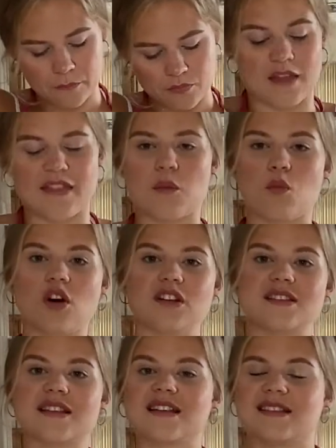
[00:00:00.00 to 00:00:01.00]
And then
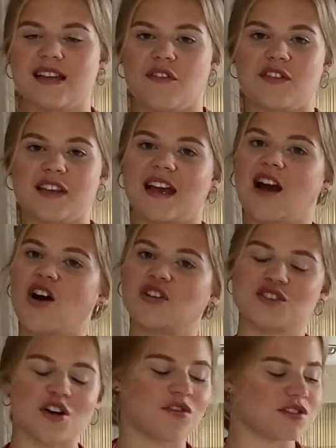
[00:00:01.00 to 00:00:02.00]
once that's definitely all
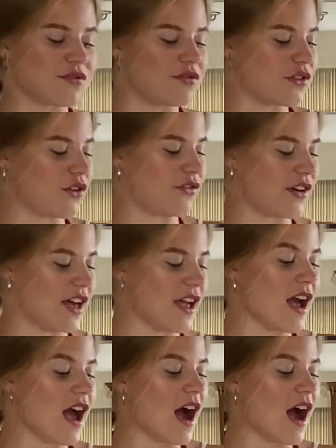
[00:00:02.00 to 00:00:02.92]
soft and fluffy,